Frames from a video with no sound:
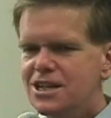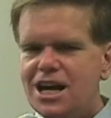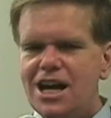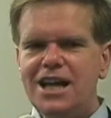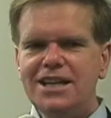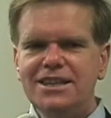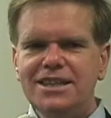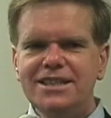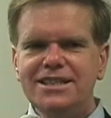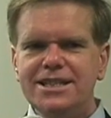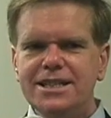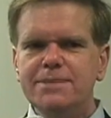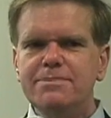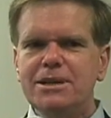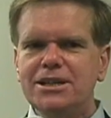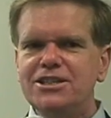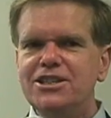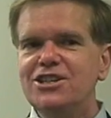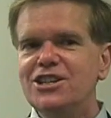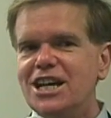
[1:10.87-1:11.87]
I
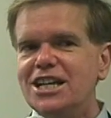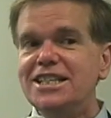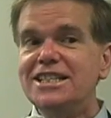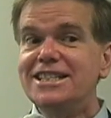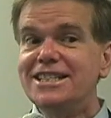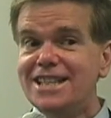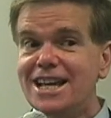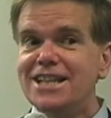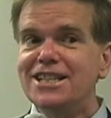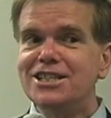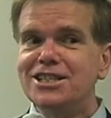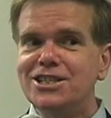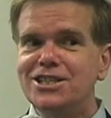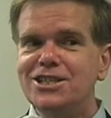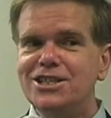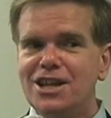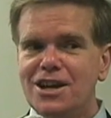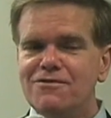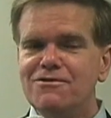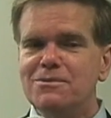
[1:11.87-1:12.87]
suspect the United
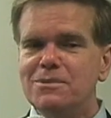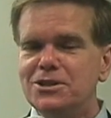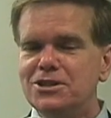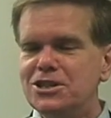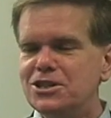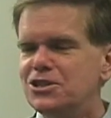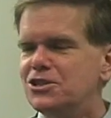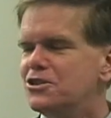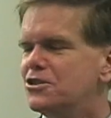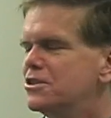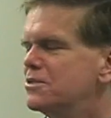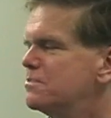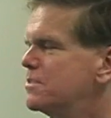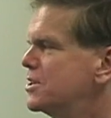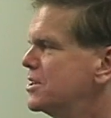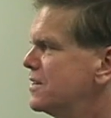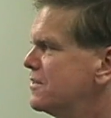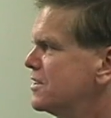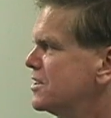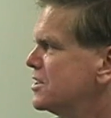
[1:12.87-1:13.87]
States government is going to
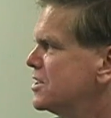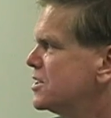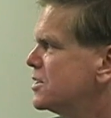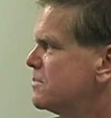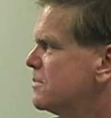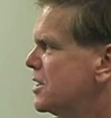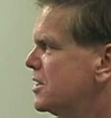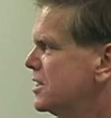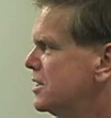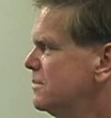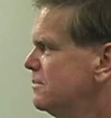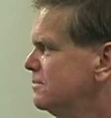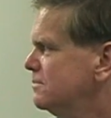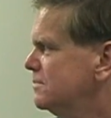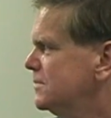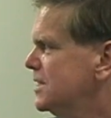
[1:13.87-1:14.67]
be giving this money.